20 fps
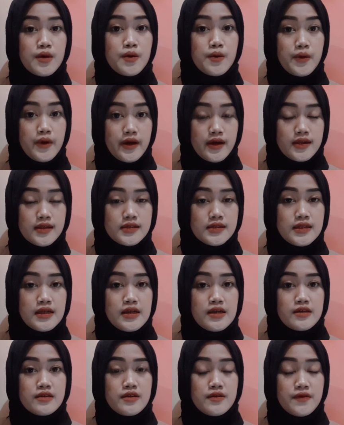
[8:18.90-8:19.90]
Well,
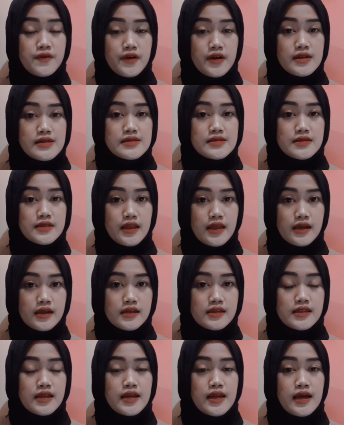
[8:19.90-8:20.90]
the first
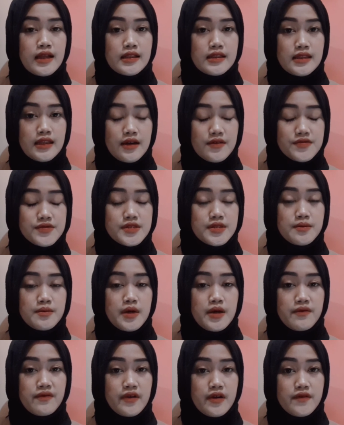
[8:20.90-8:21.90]
thing that I left
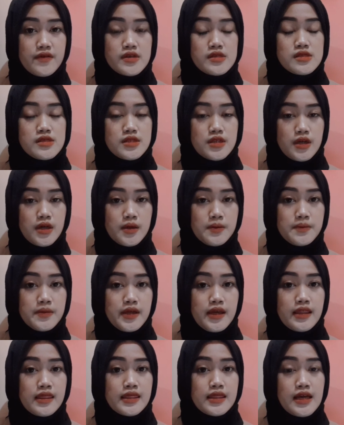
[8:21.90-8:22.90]
my previous job,
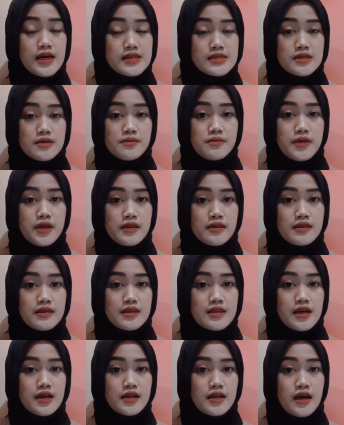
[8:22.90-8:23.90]
it doesn't mean
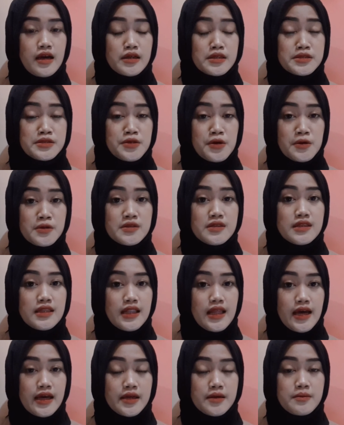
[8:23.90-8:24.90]
that I don't
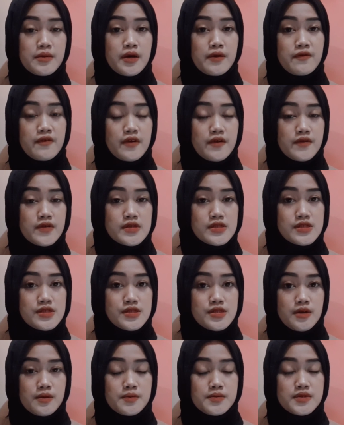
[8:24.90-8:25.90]
like my previous
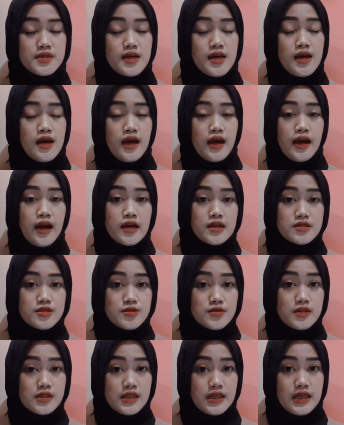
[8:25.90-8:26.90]
job.
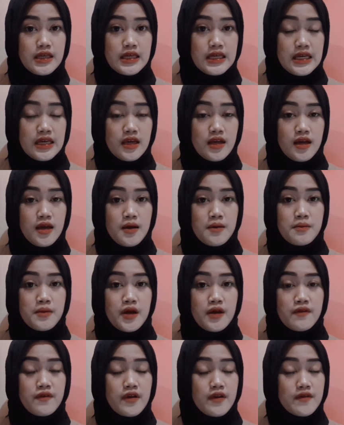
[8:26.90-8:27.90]
Actually,
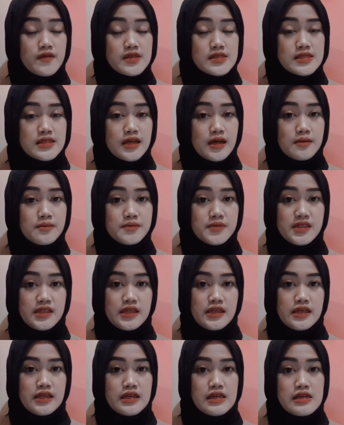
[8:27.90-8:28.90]
my previous
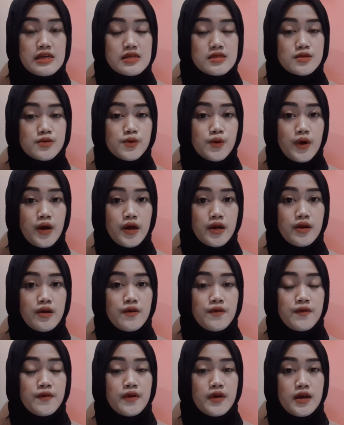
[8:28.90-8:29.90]
company is one
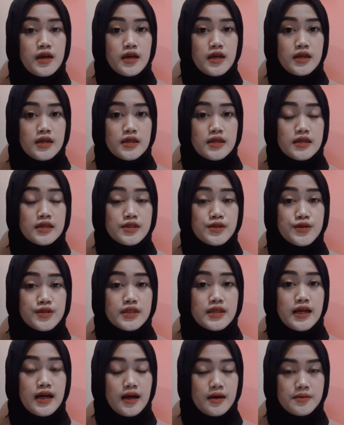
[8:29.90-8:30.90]
of a
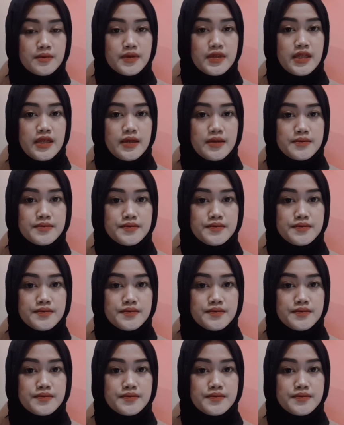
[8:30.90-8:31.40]
good company,